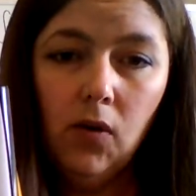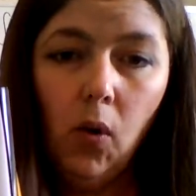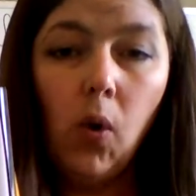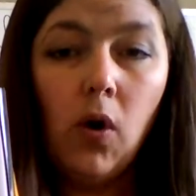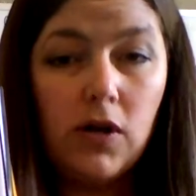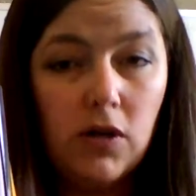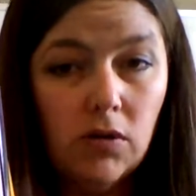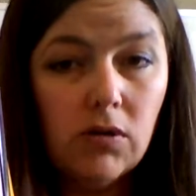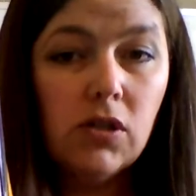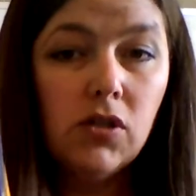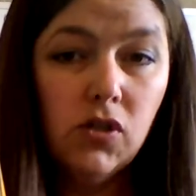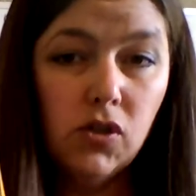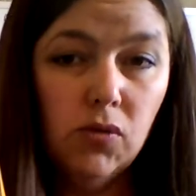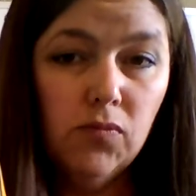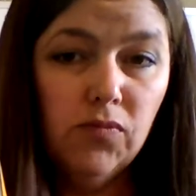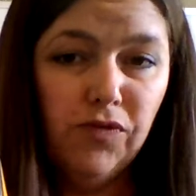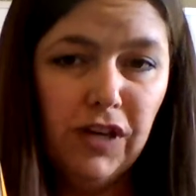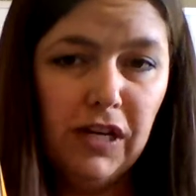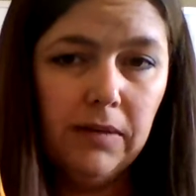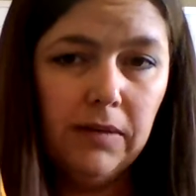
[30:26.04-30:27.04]
Or you can zoom
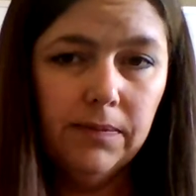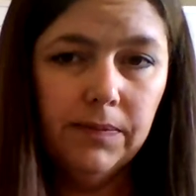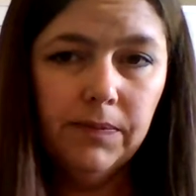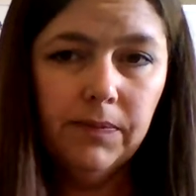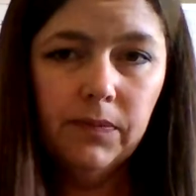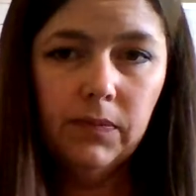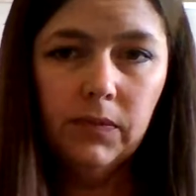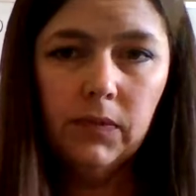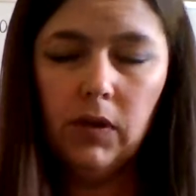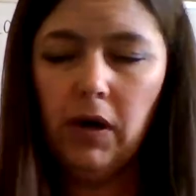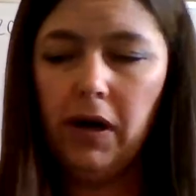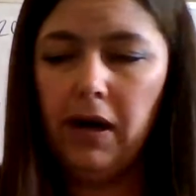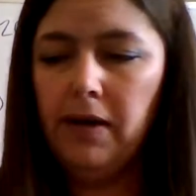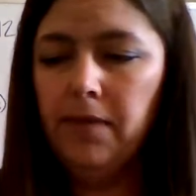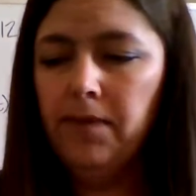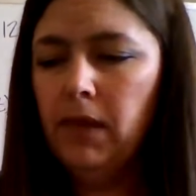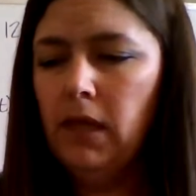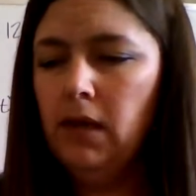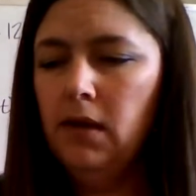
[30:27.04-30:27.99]
fit, okay?